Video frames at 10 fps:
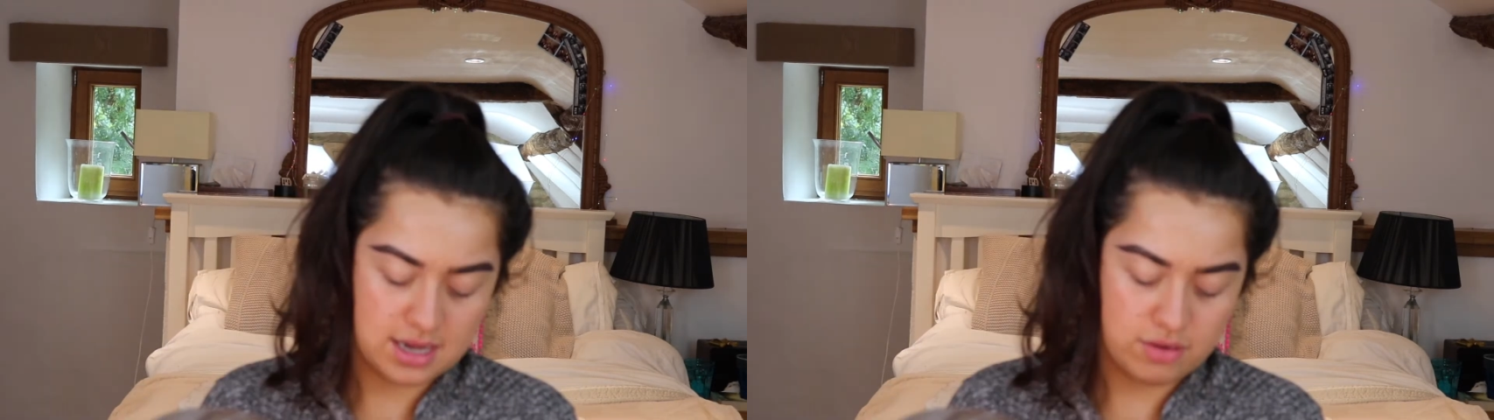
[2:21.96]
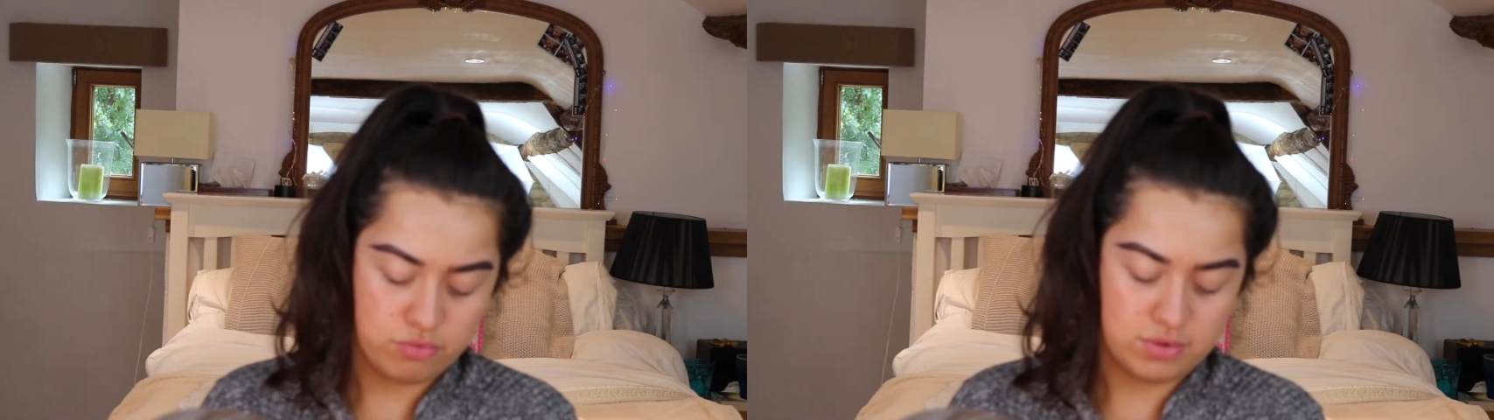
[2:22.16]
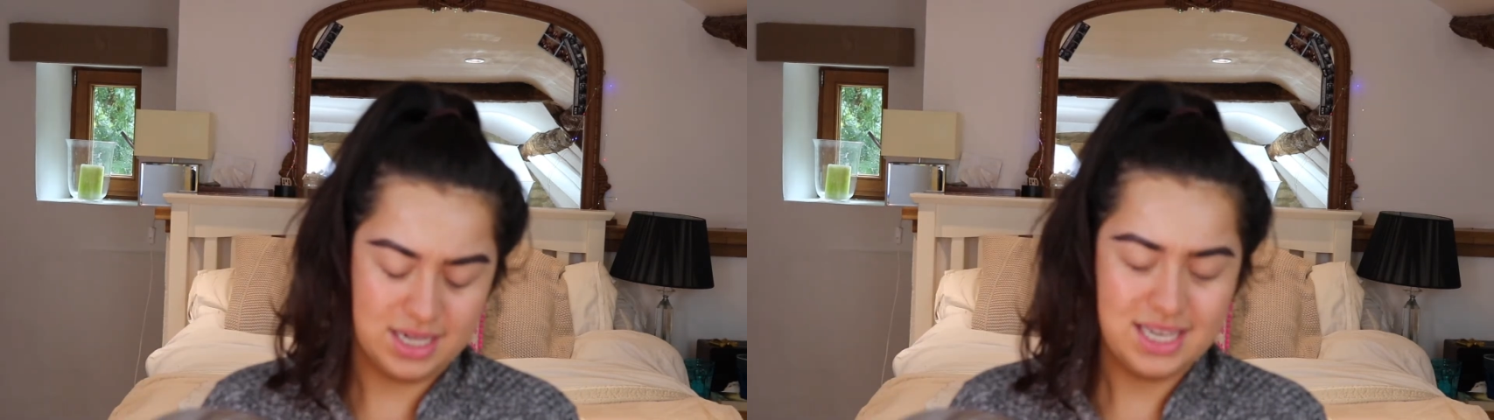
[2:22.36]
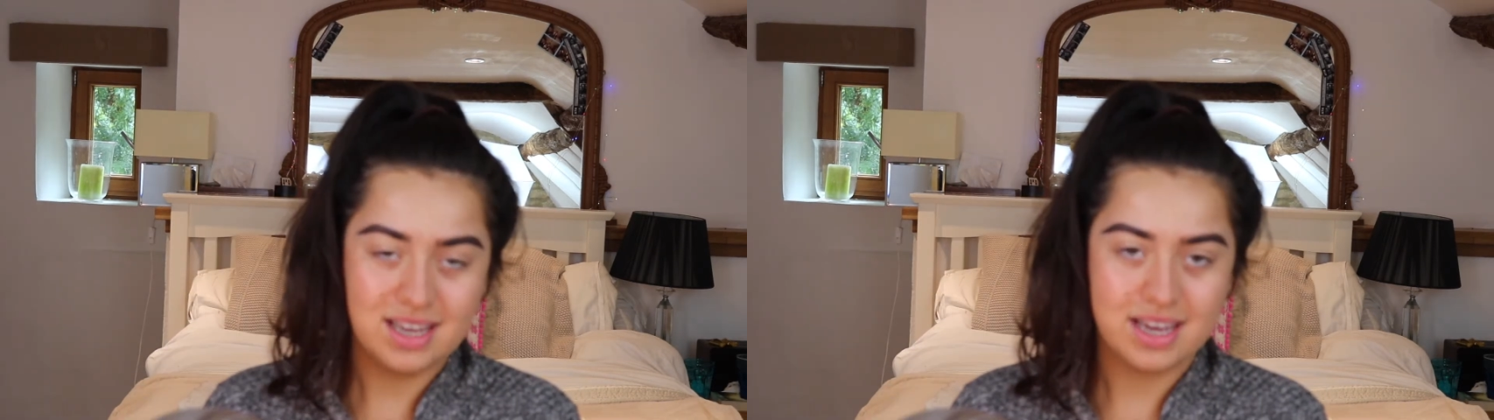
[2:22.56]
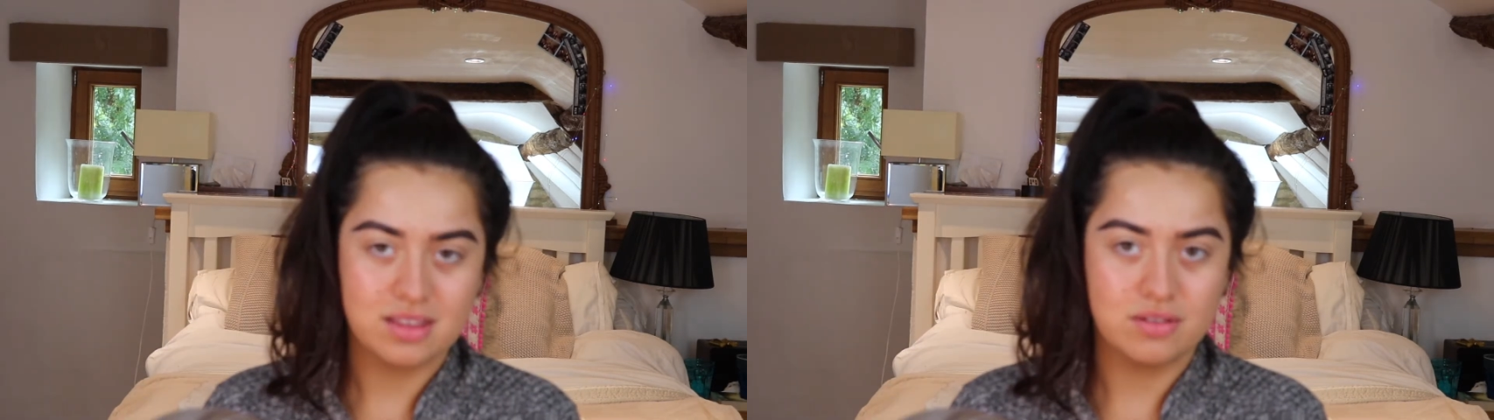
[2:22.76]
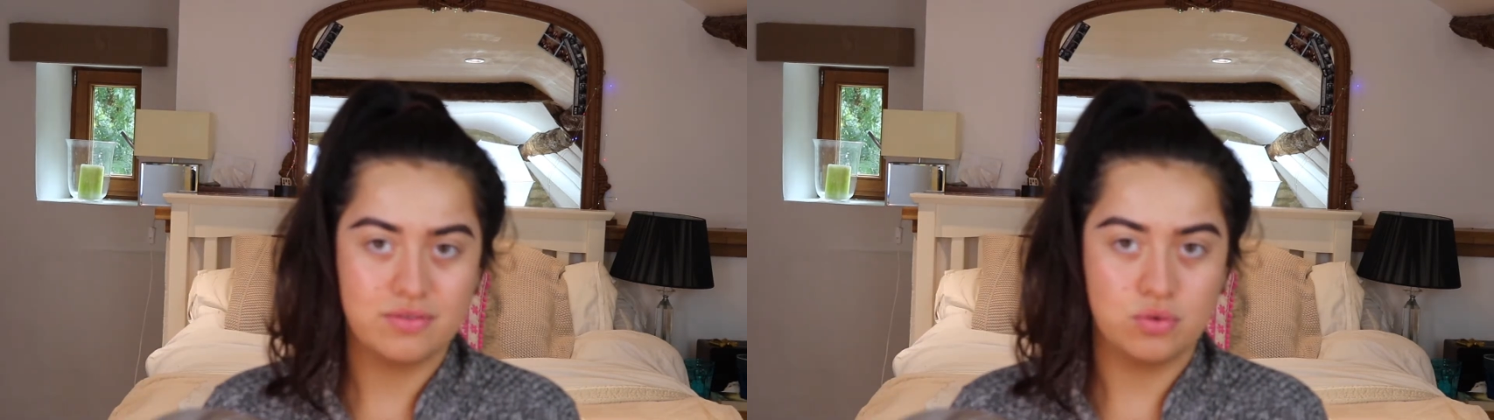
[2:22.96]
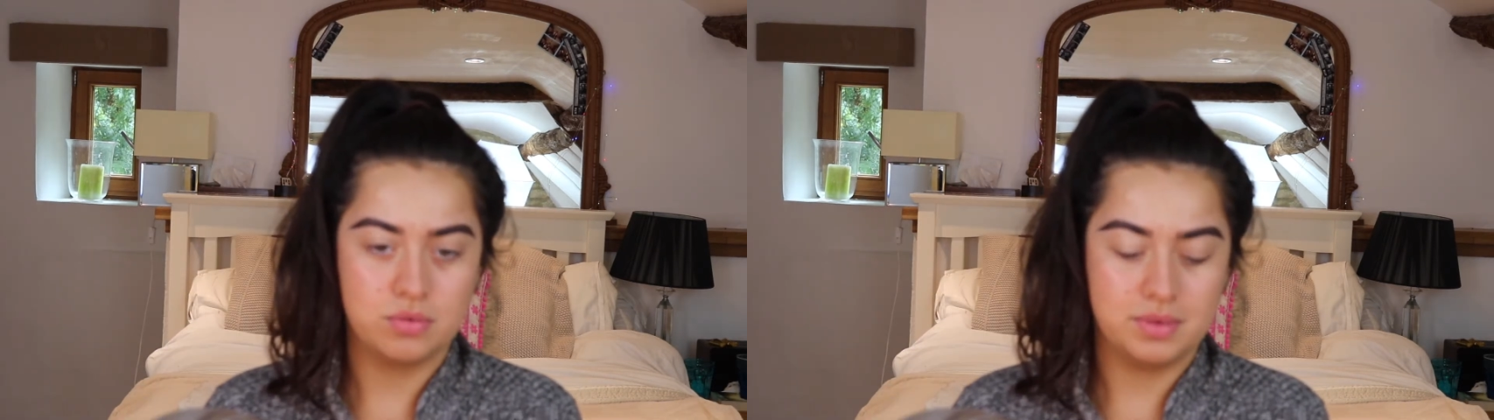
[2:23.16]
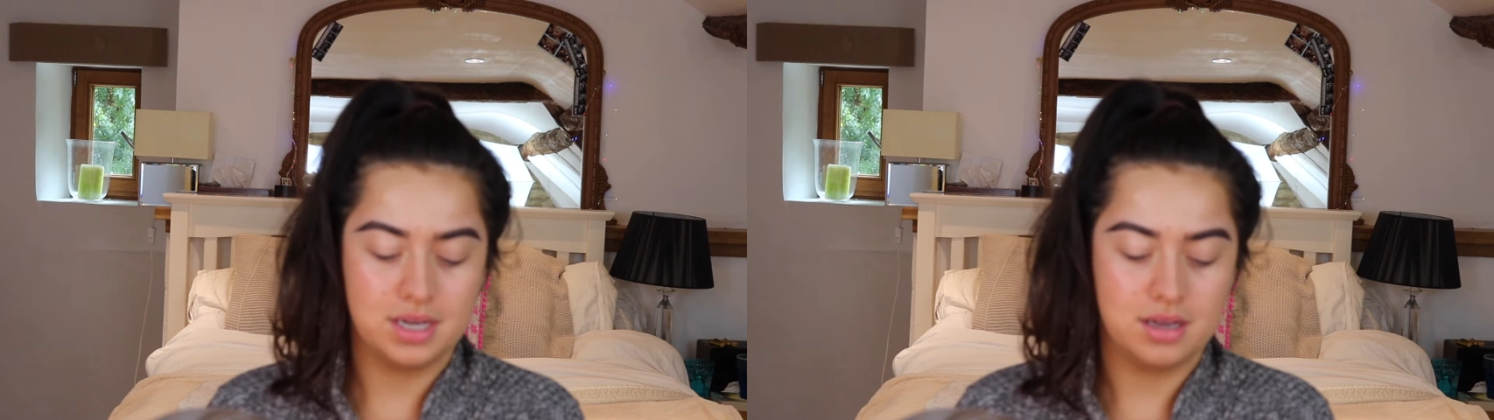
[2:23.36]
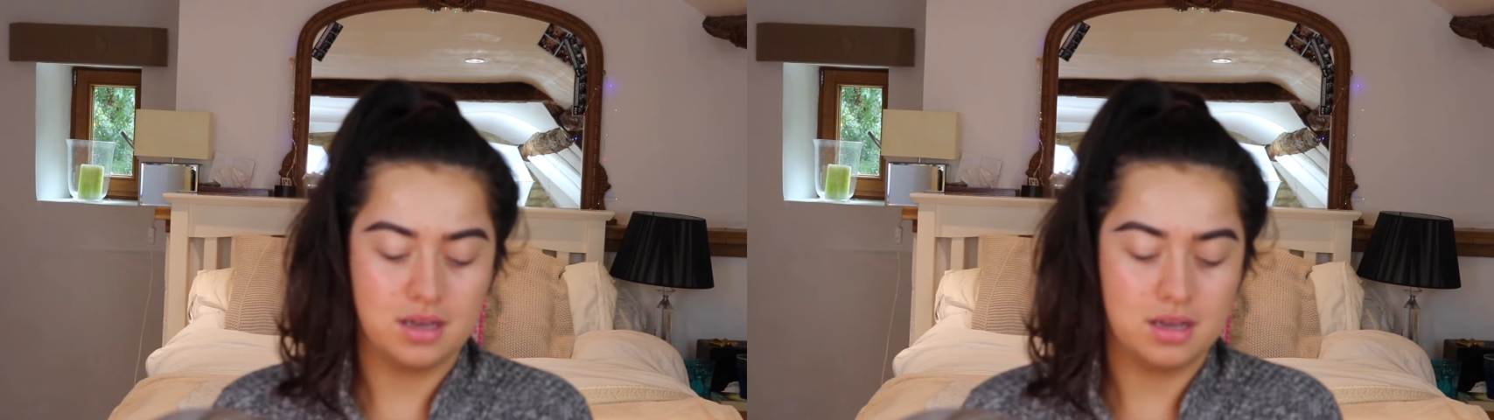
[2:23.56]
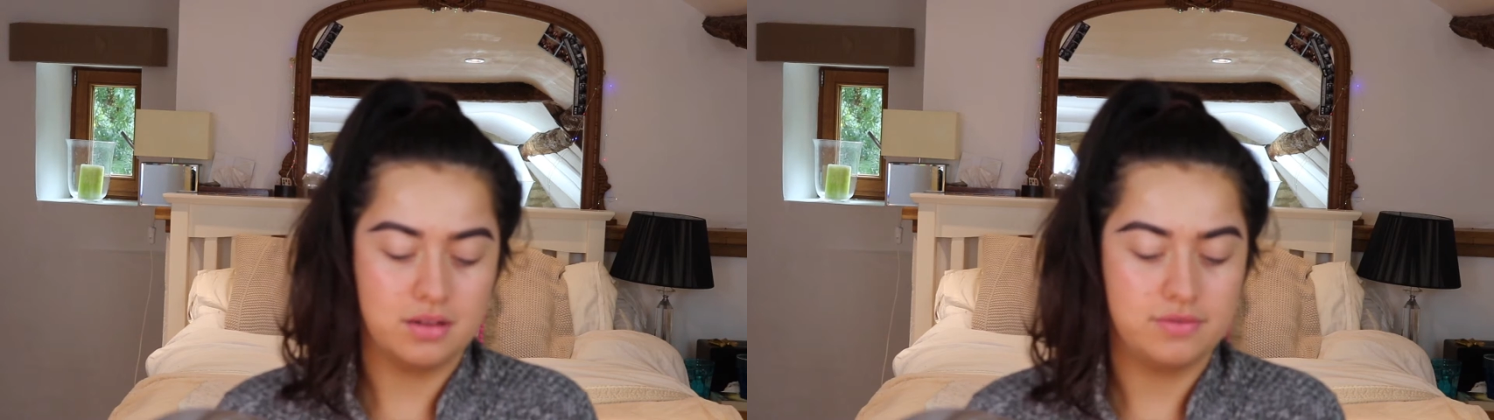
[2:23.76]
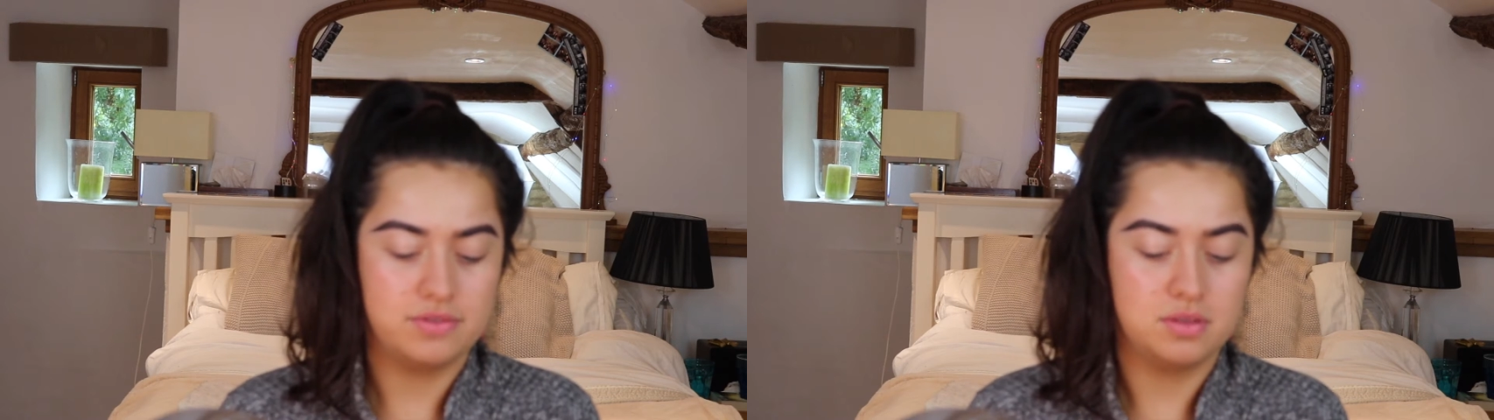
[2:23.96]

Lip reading: I really like the formula of